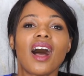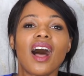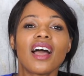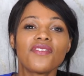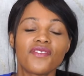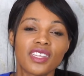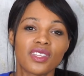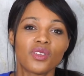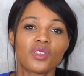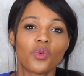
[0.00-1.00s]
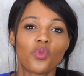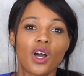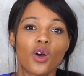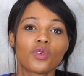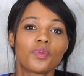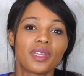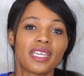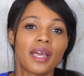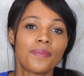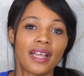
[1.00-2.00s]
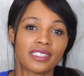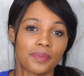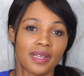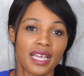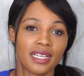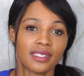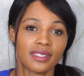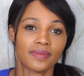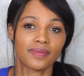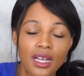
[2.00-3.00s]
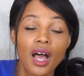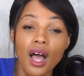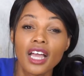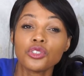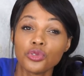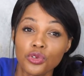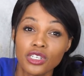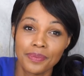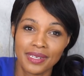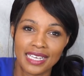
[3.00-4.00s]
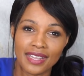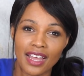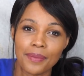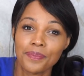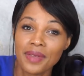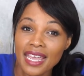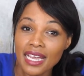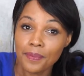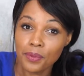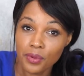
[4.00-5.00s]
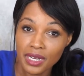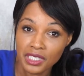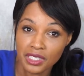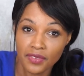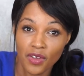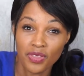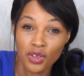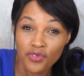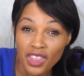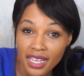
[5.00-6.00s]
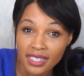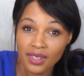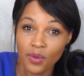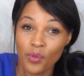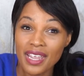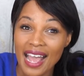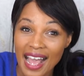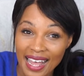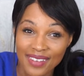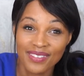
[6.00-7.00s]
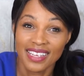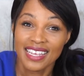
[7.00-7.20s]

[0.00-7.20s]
I feel the world would be a better place. I truly believe that being appreciative of the things we have